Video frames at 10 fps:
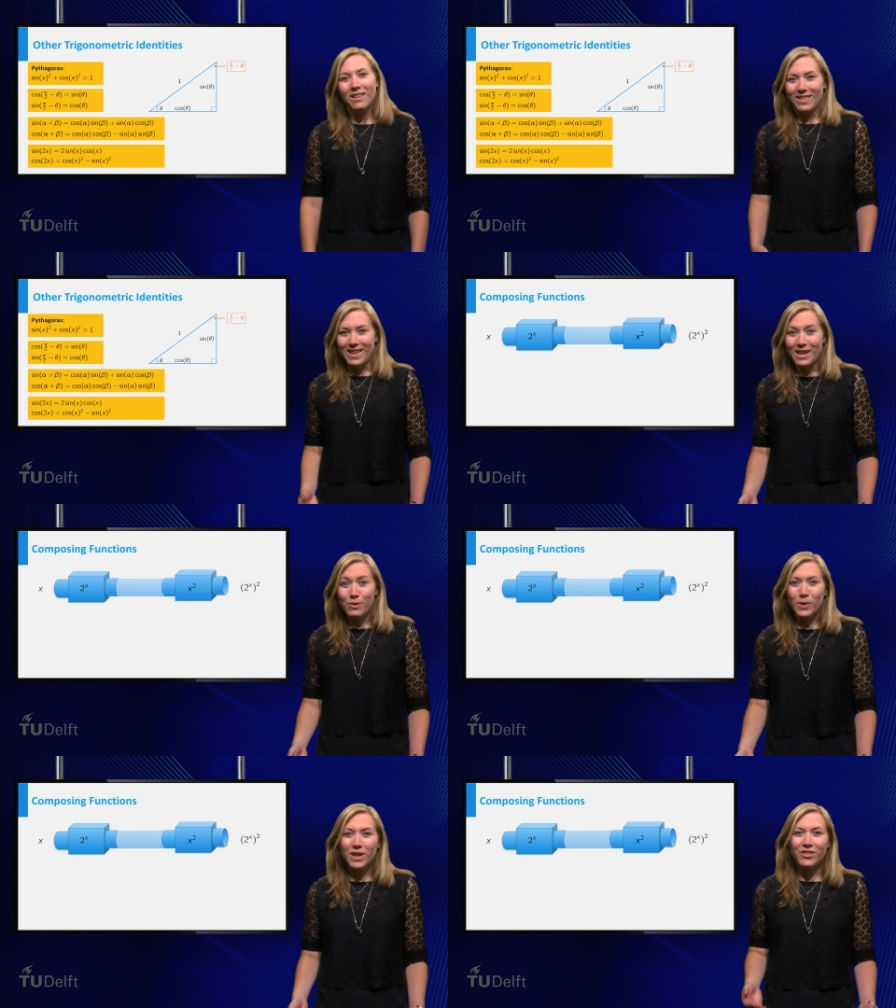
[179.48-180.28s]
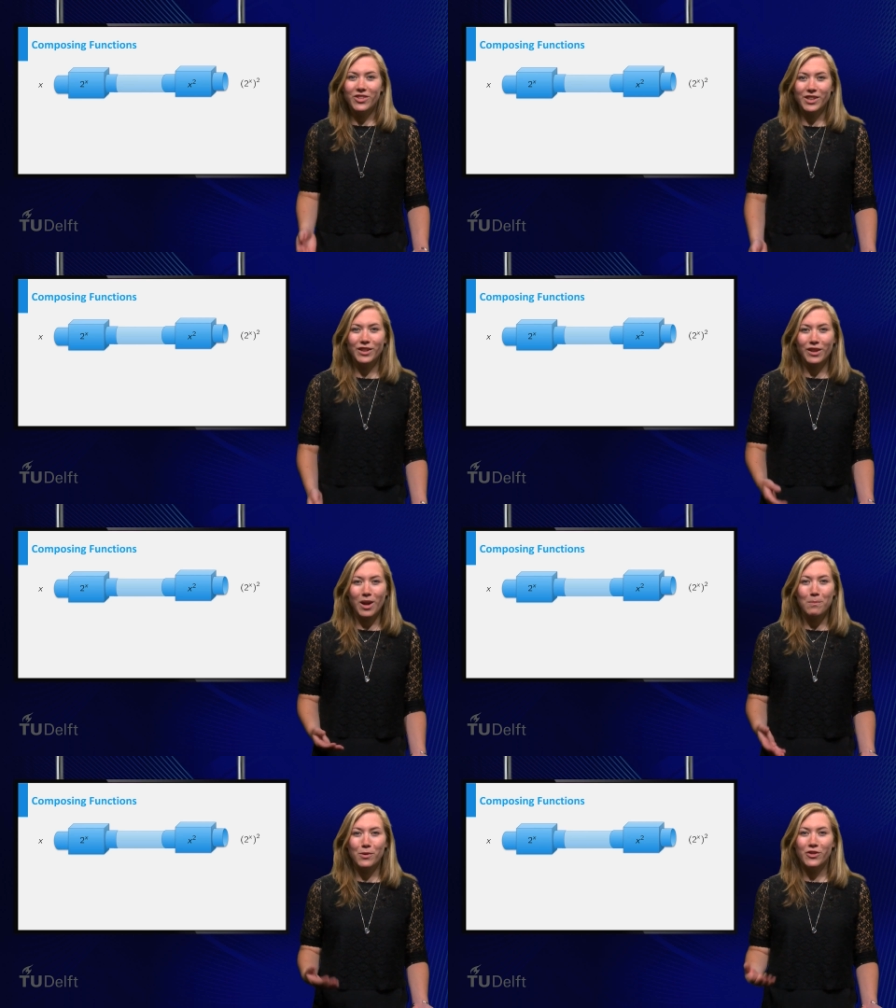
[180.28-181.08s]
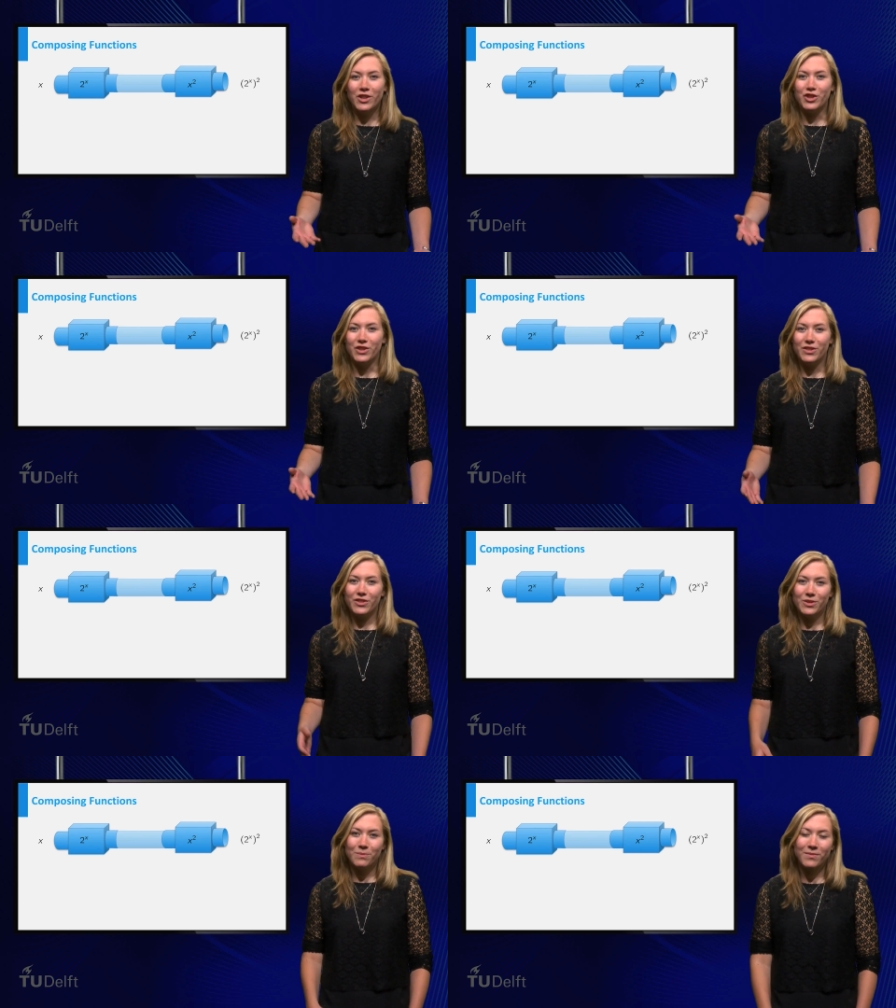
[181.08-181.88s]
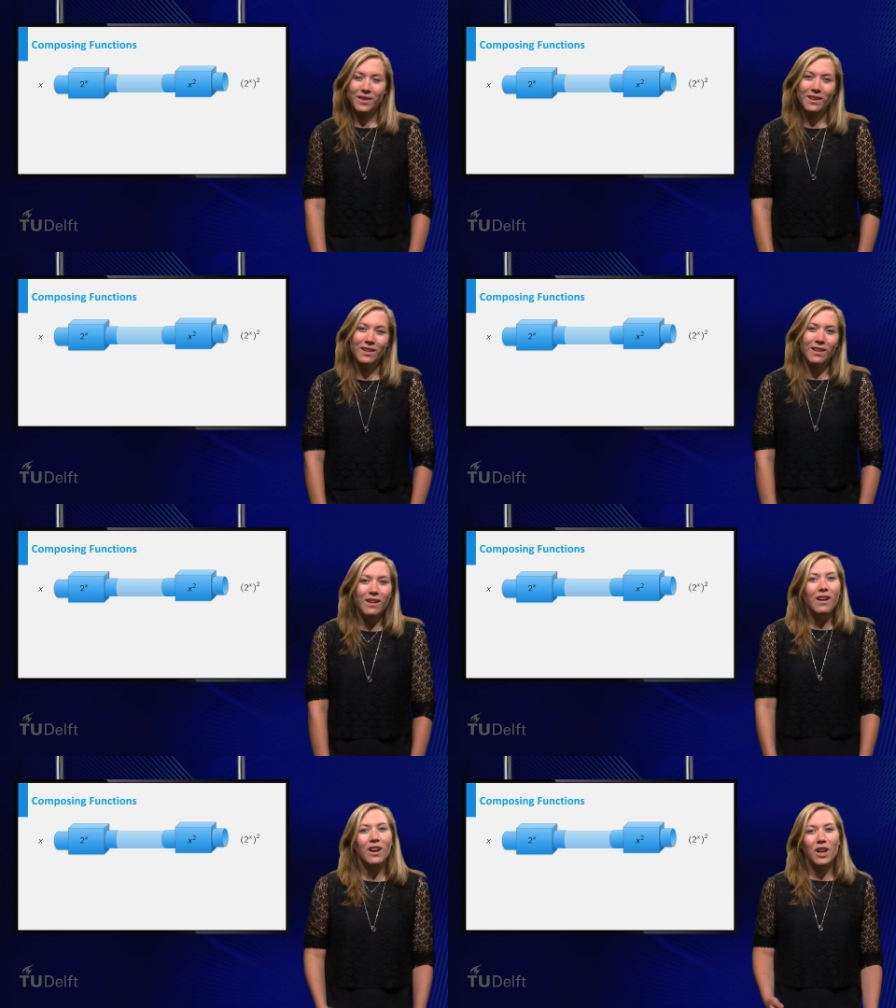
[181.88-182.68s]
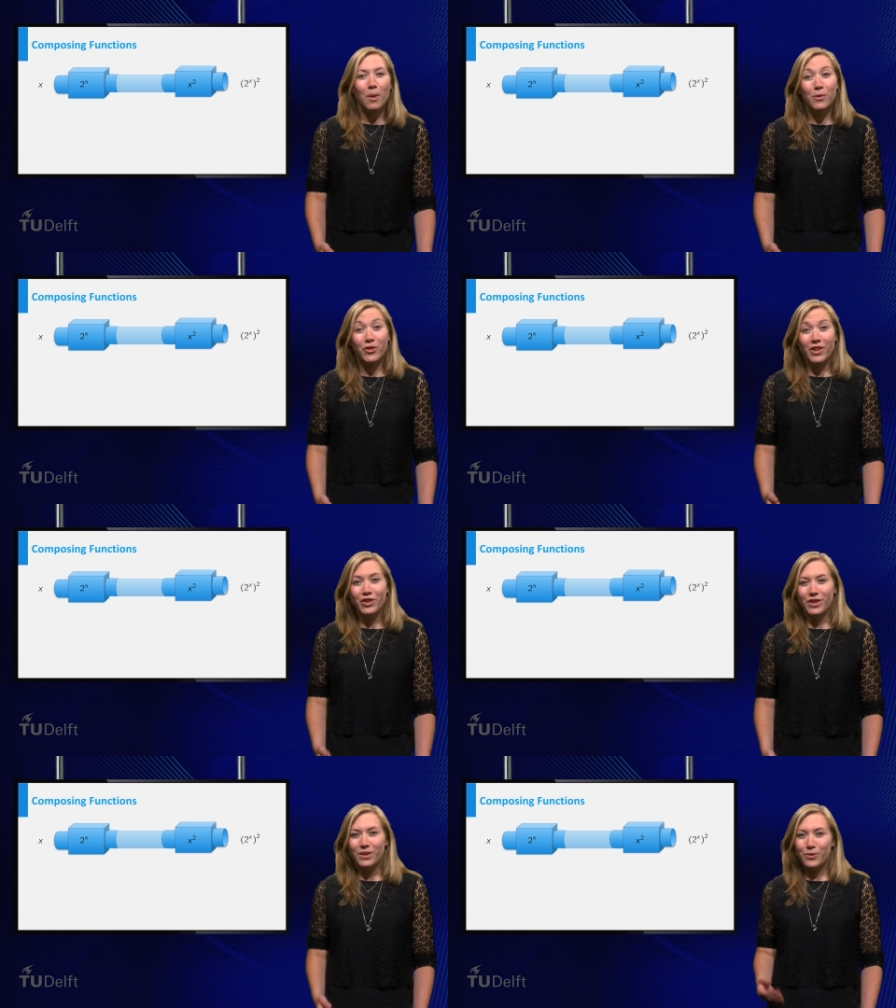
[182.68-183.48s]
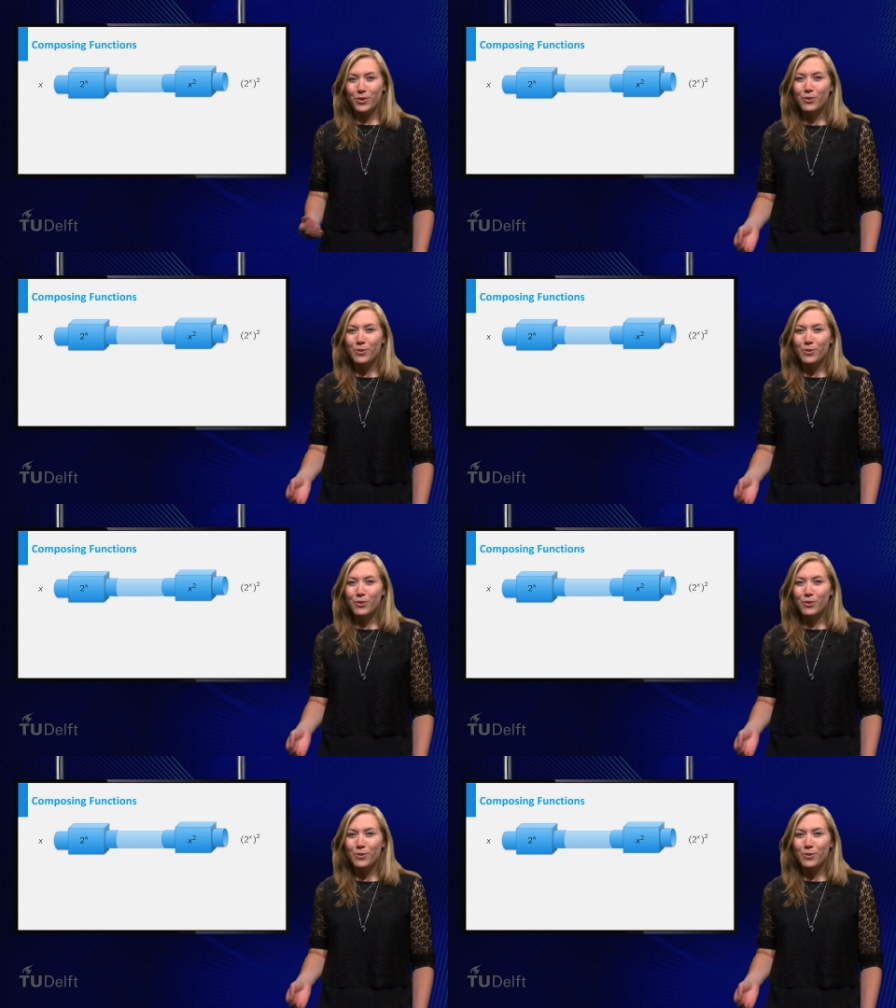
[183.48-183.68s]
Then we consider compositions. A composition of two